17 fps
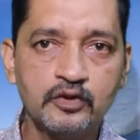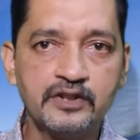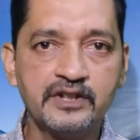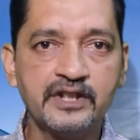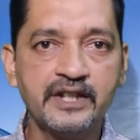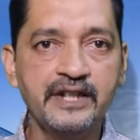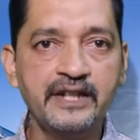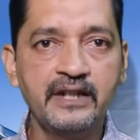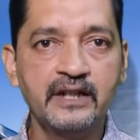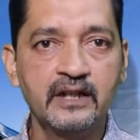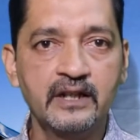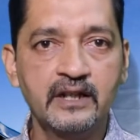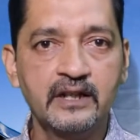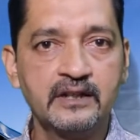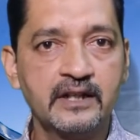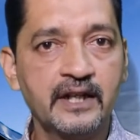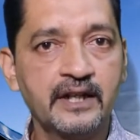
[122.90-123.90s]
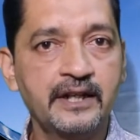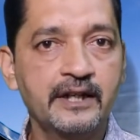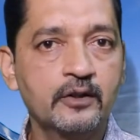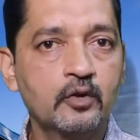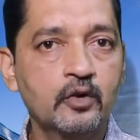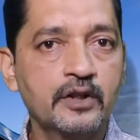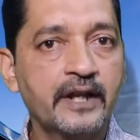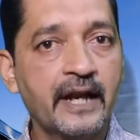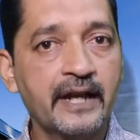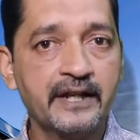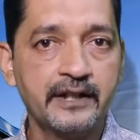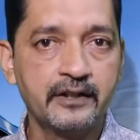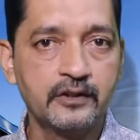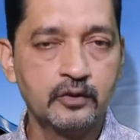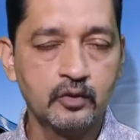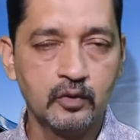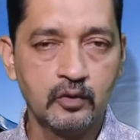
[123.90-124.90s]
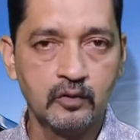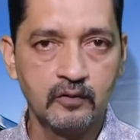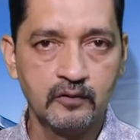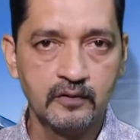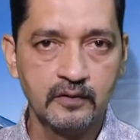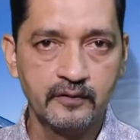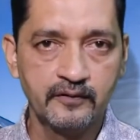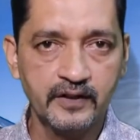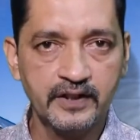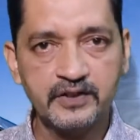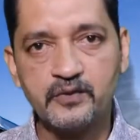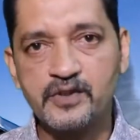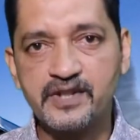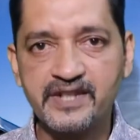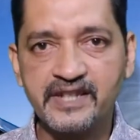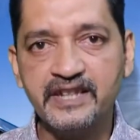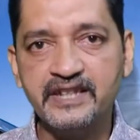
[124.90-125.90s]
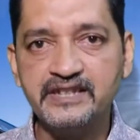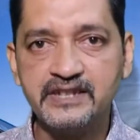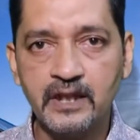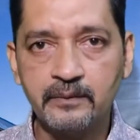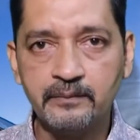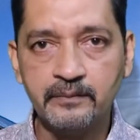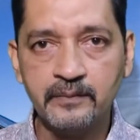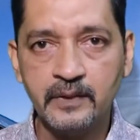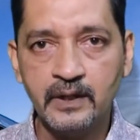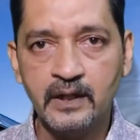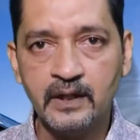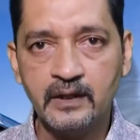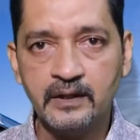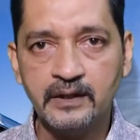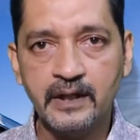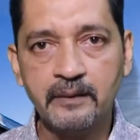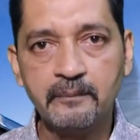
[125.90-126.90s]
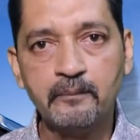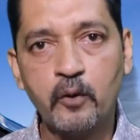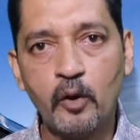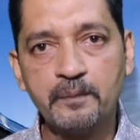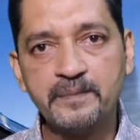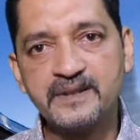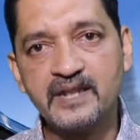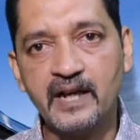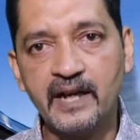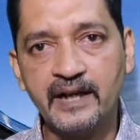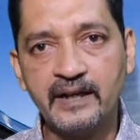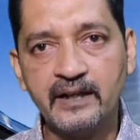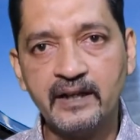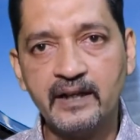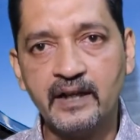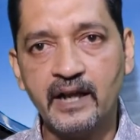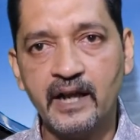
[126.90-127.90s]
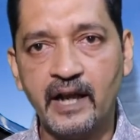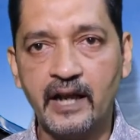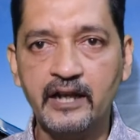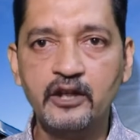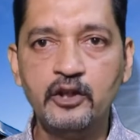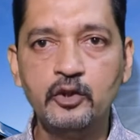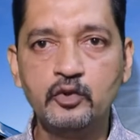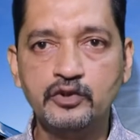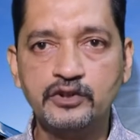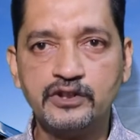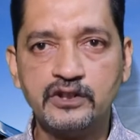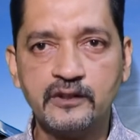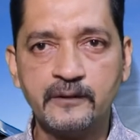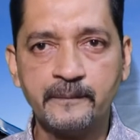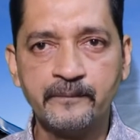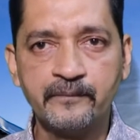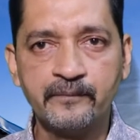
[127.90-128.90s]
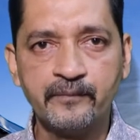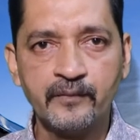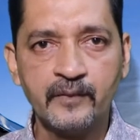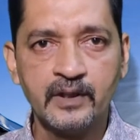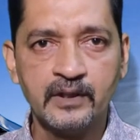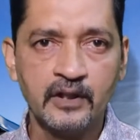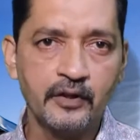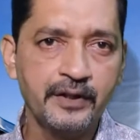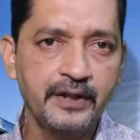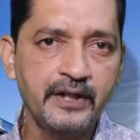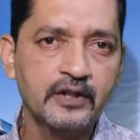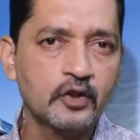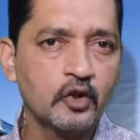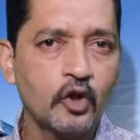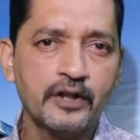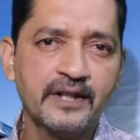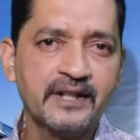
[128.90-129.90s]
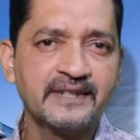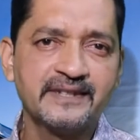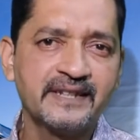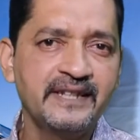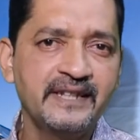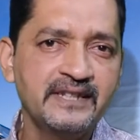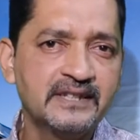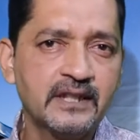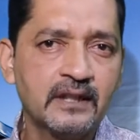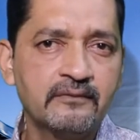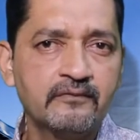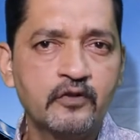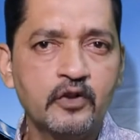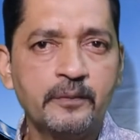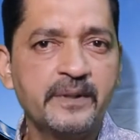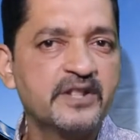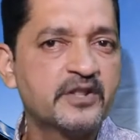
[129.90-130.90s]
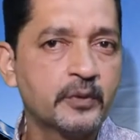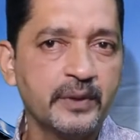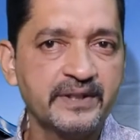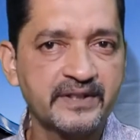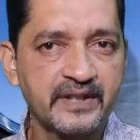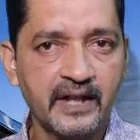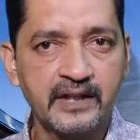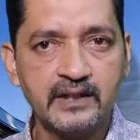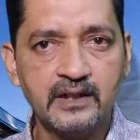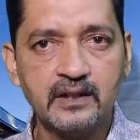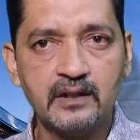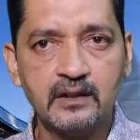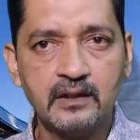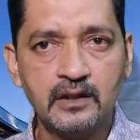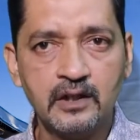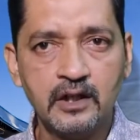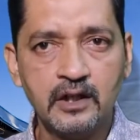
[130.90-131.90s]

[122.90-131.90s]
to 3 that he could get into. First was ski jump, then bobsled and luge. Now he thought that ski jump would be suicidal,